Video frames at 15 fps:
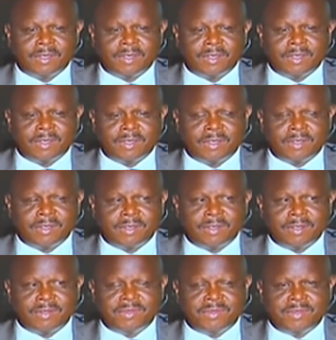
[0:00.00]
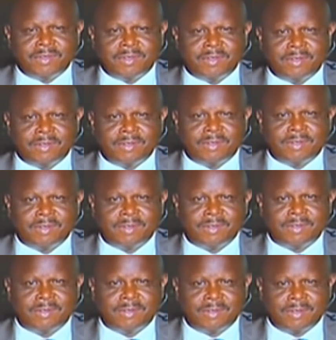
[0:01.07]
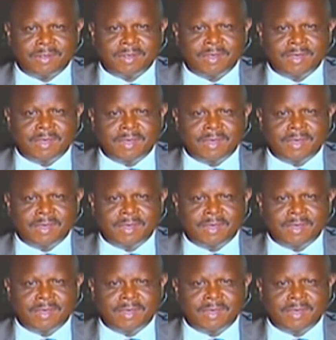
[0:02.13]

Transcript: [no speech]